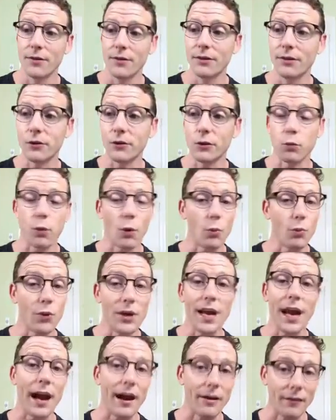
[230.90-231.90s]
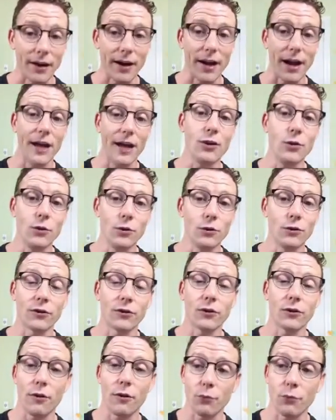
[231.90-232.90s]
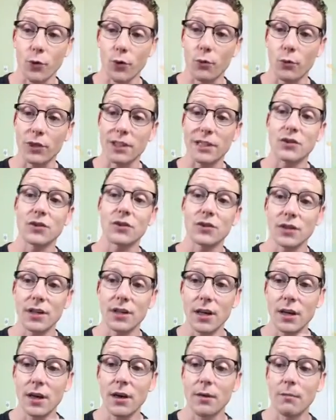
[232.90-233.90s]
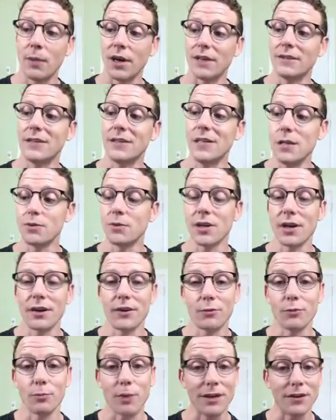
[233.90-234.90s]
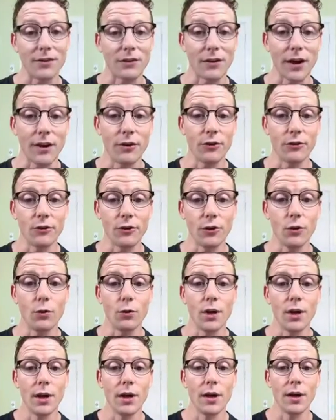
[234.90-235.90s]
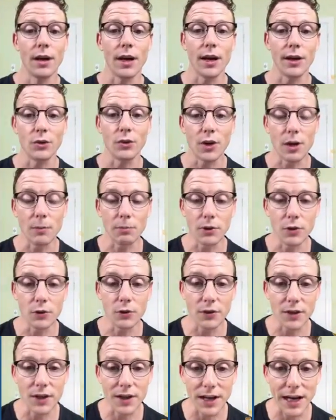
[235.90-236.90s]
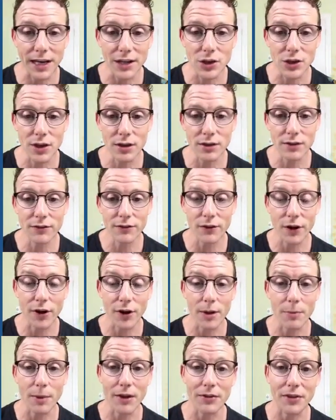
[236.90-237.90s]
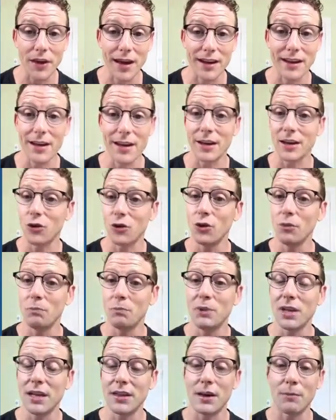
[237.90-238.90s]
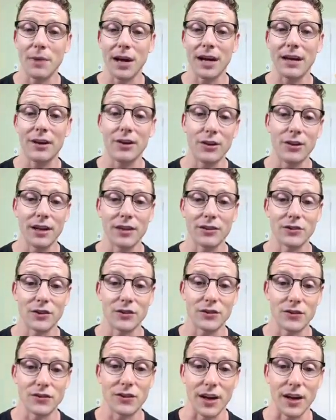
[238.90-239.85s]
this is what we have. I use this software religiously. My team does, my designers do. You keep losing connection? Sorry about that. It could be that my internet just